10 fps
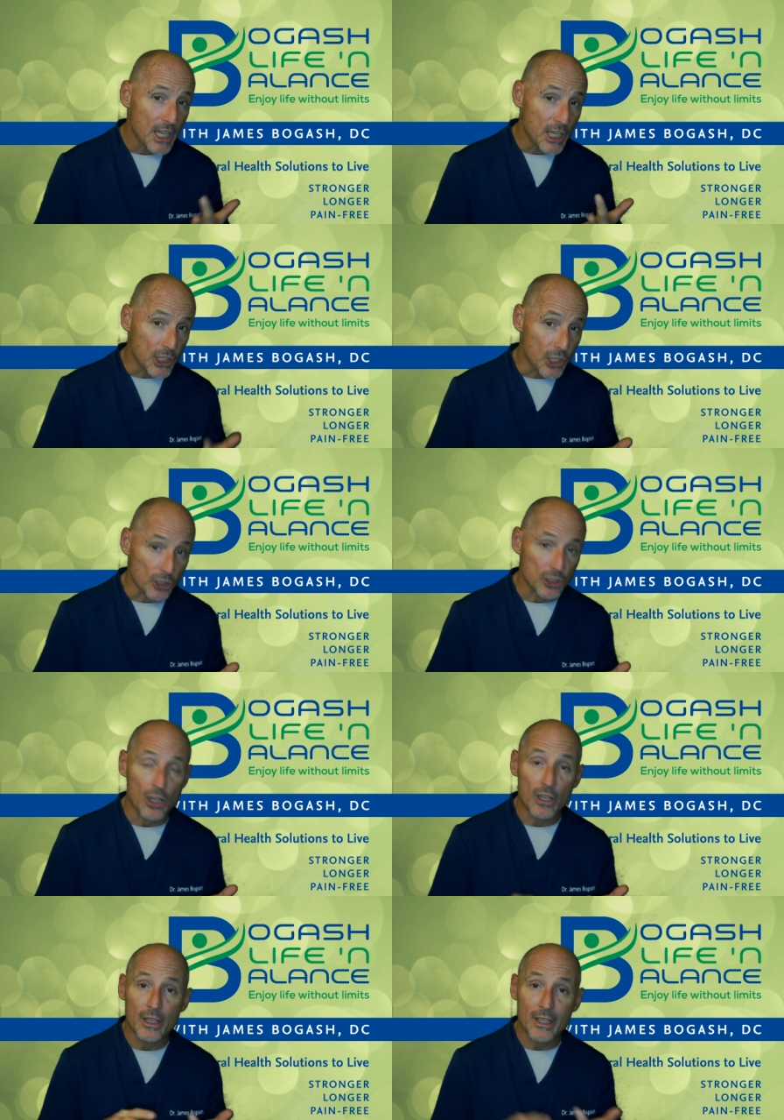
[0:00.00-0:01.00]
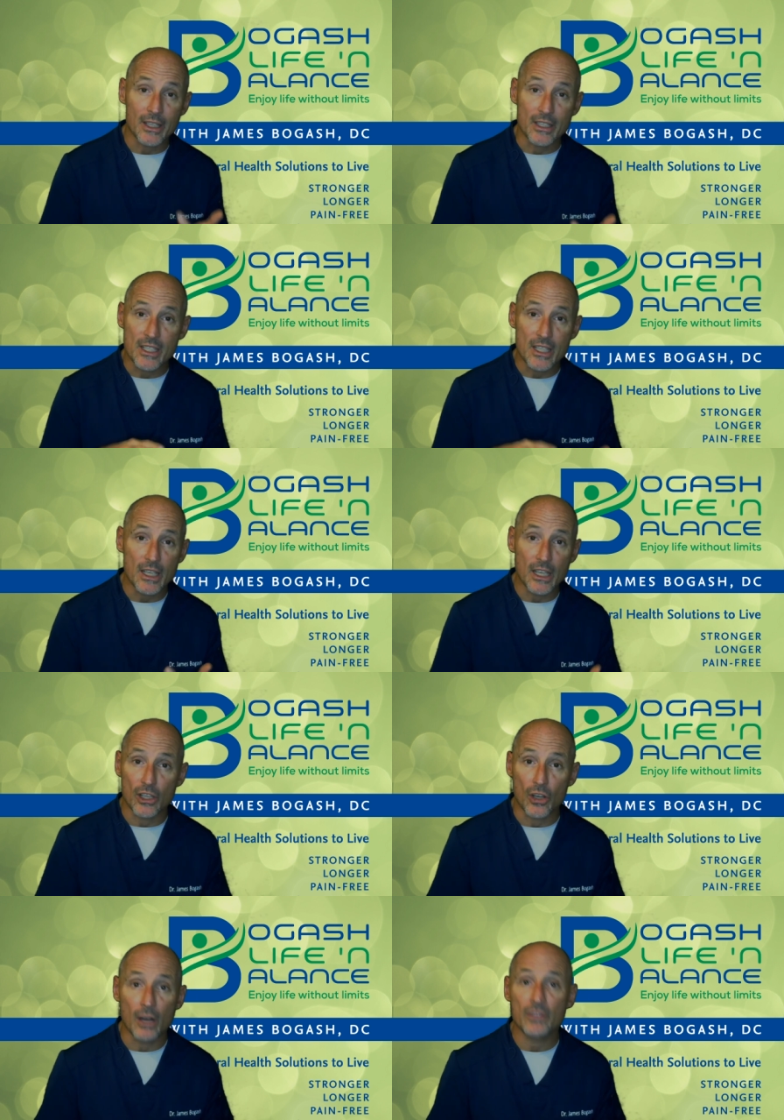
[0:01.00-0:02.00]
in dark chocolate, in tea,
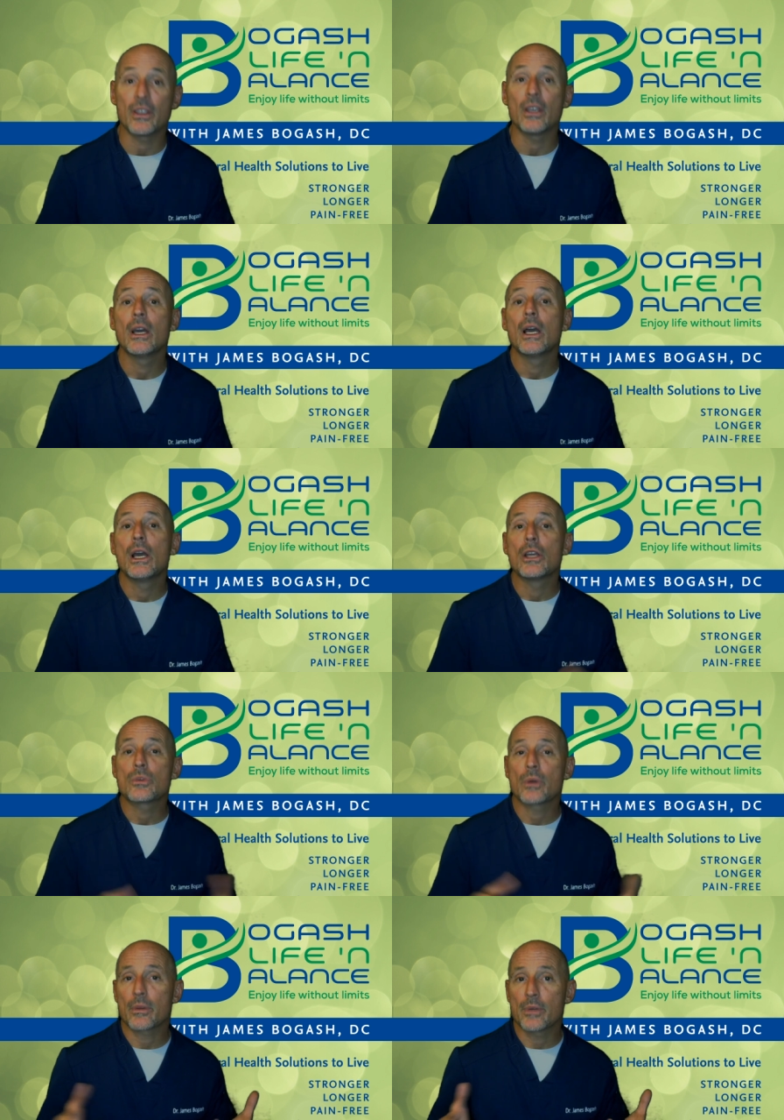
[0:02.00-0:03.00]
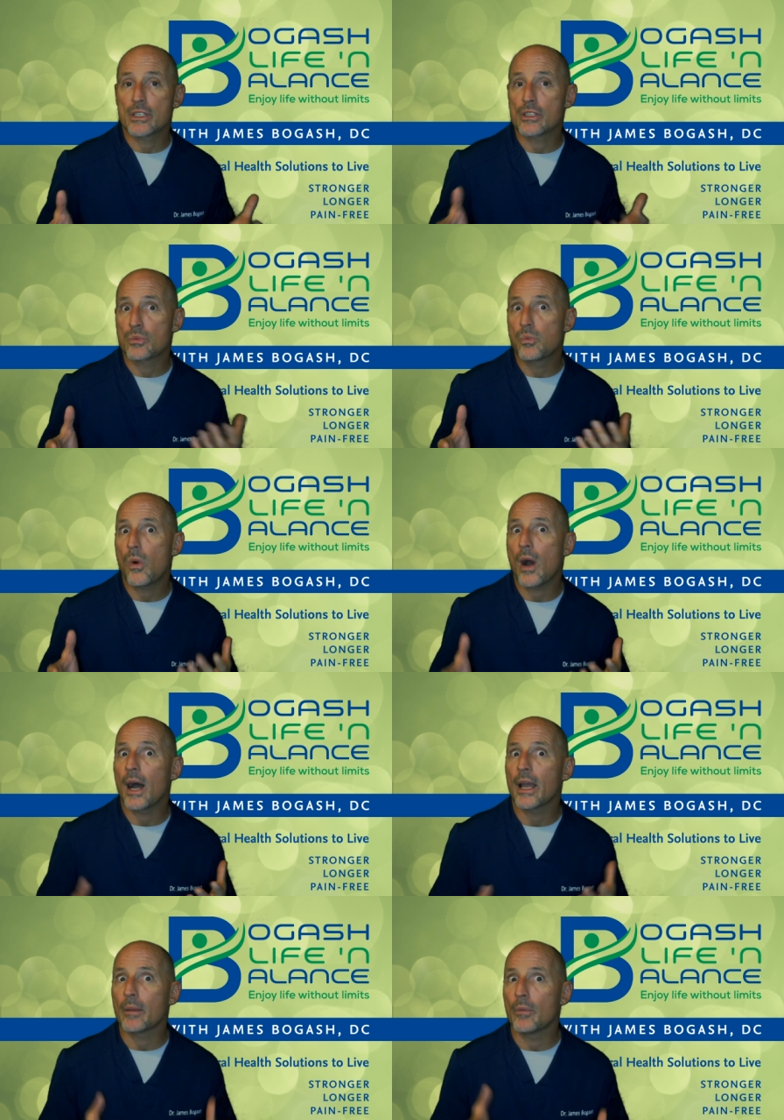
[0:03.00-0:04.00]
in coffee. It's one of the reasons
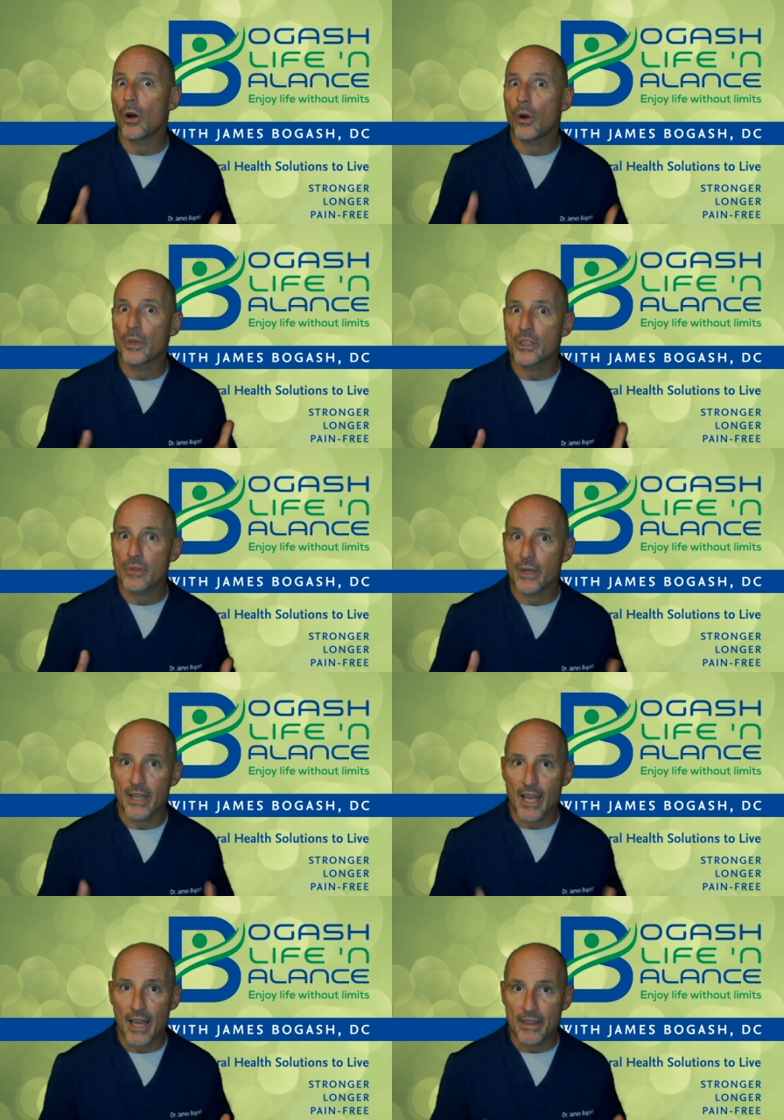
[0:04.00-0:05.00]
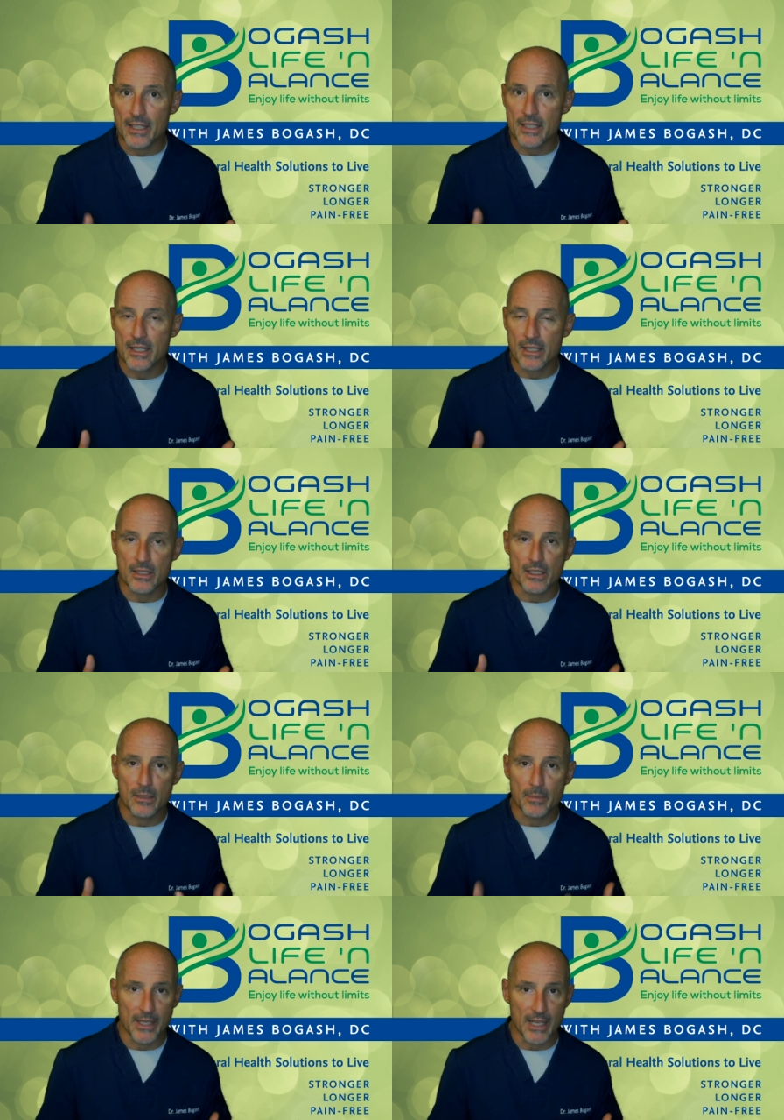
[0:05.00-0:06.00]
why I'm always trying to add these things
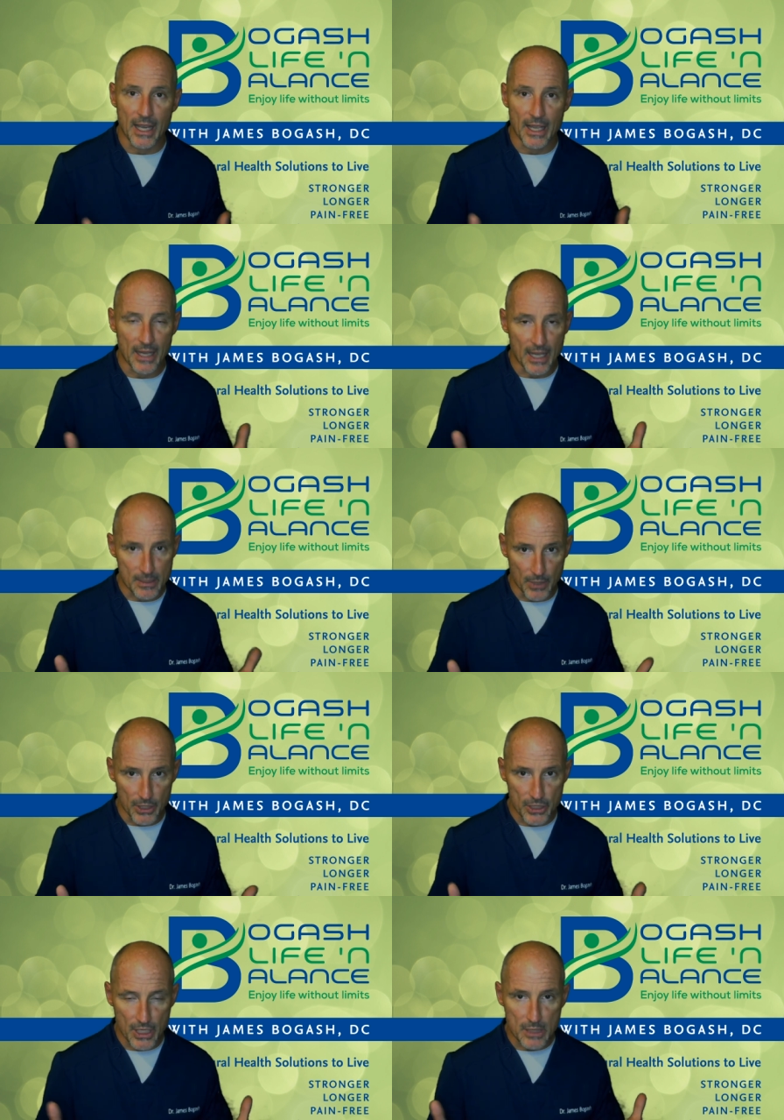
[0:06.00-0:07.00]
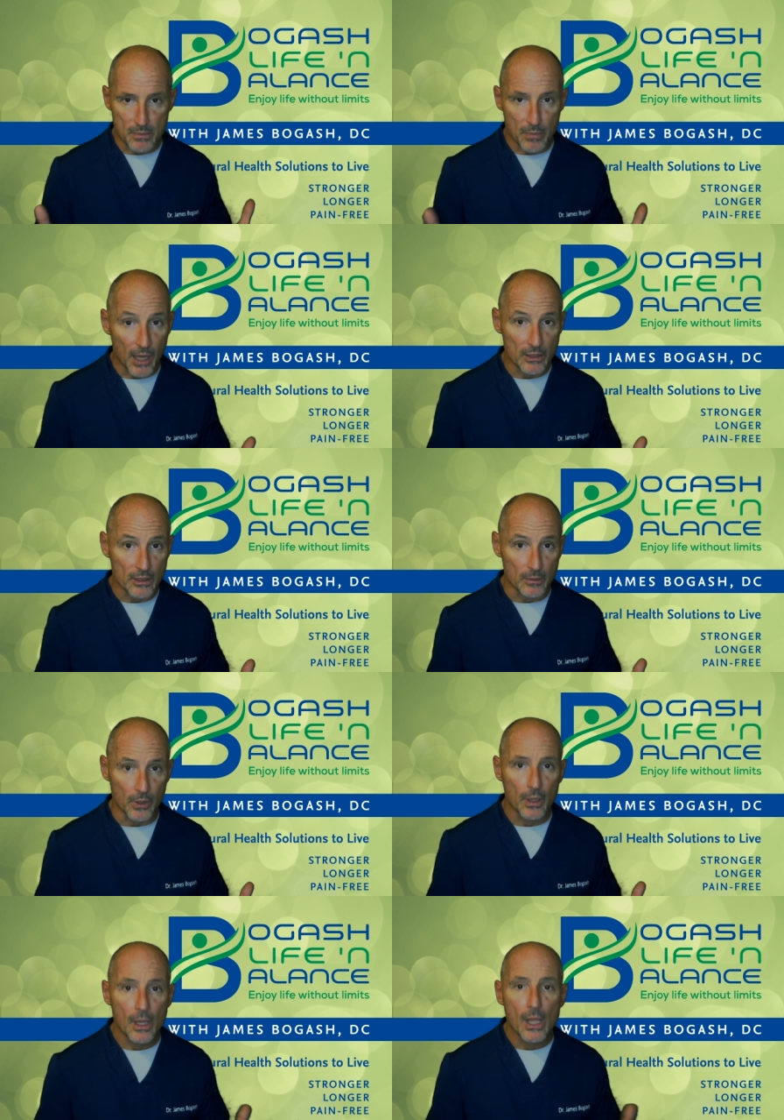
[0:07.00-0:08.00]
into my diet as much as
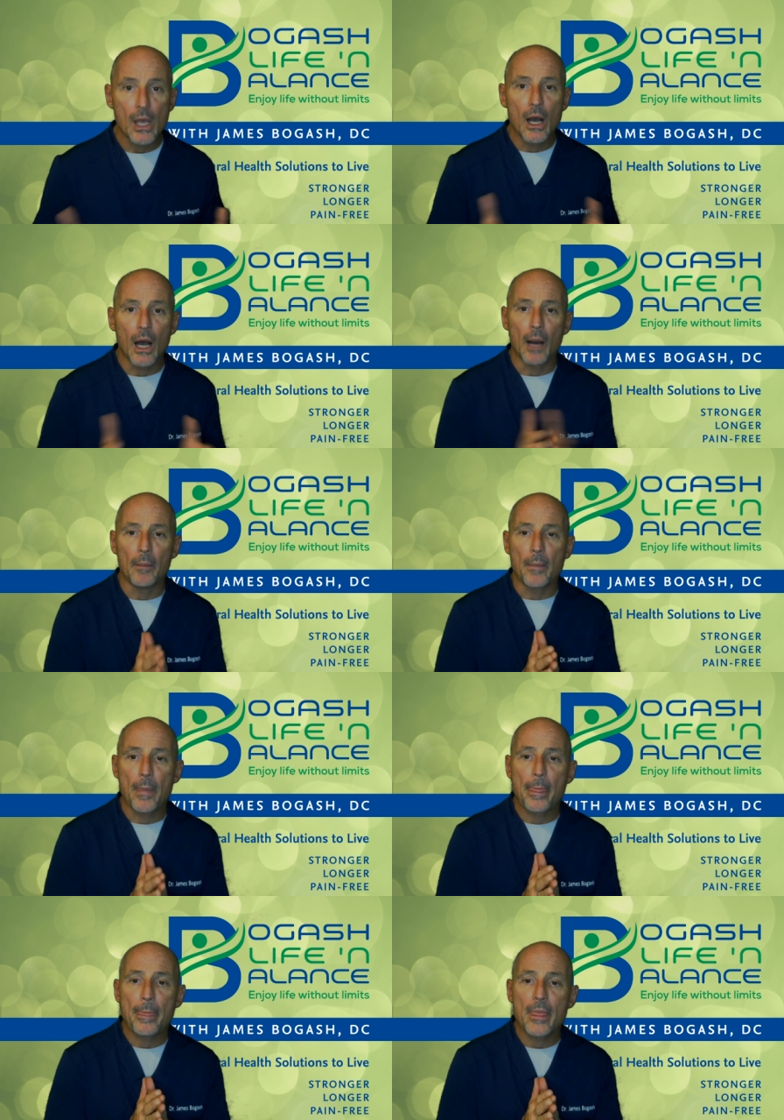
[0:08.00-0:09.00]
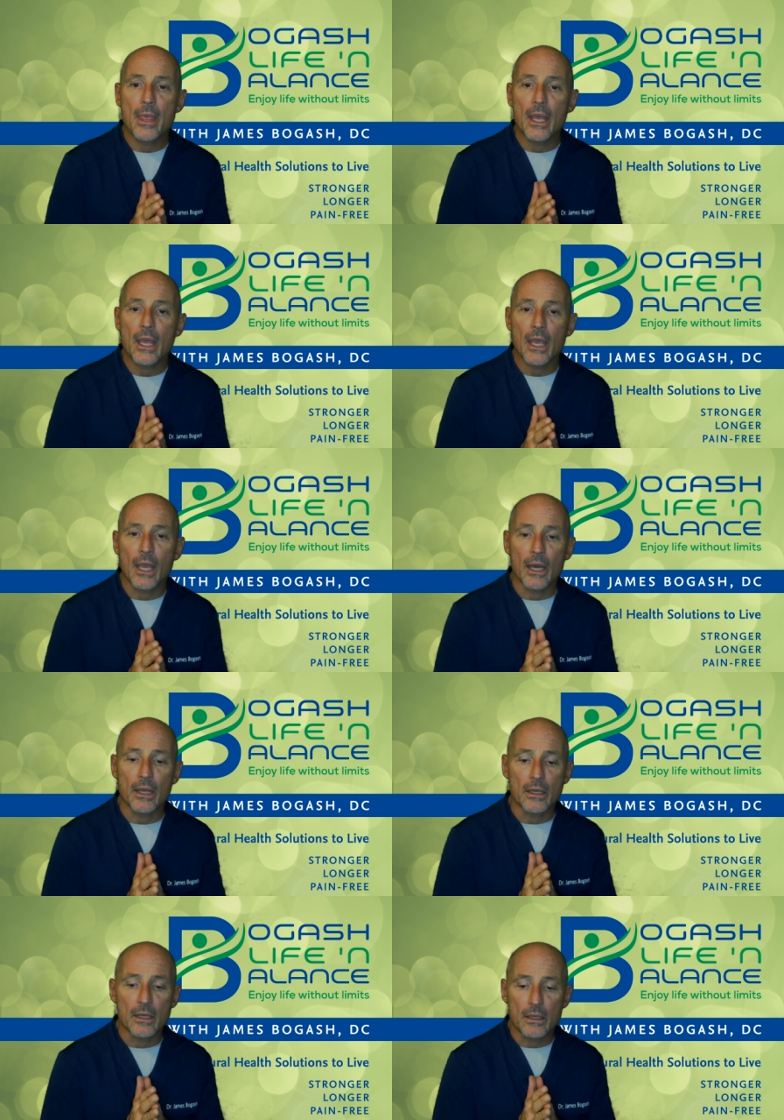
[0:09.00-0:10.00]
possible. Um,
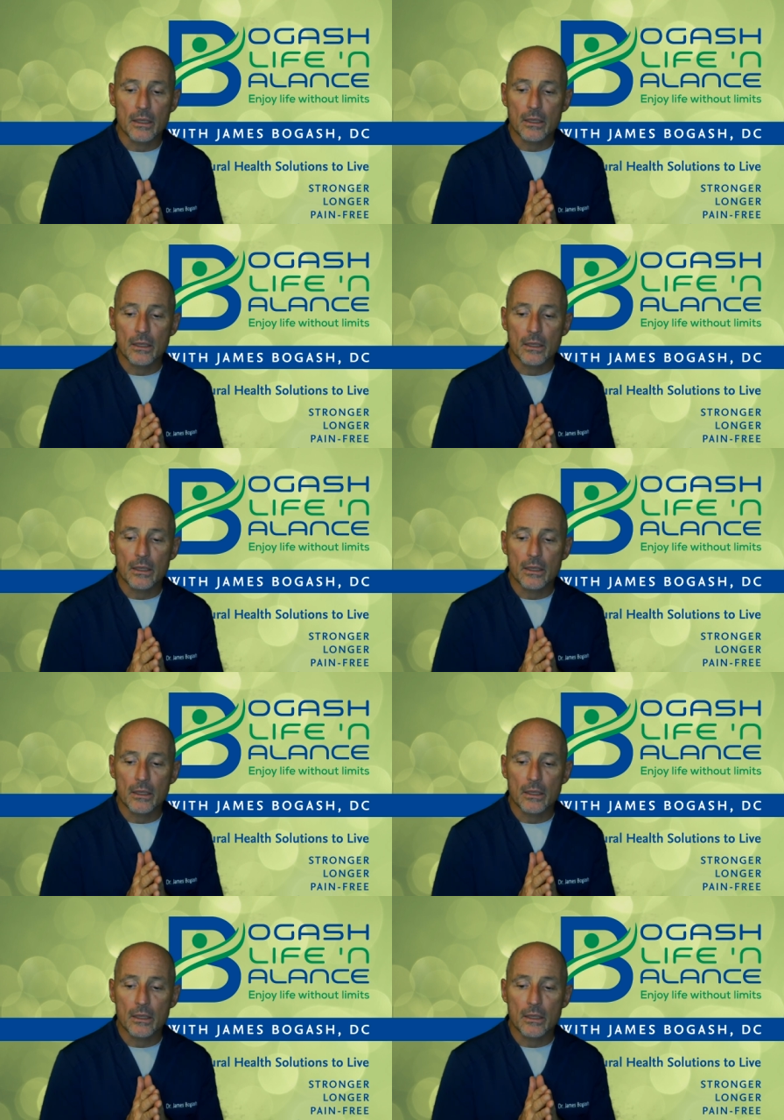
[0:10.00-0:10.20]
and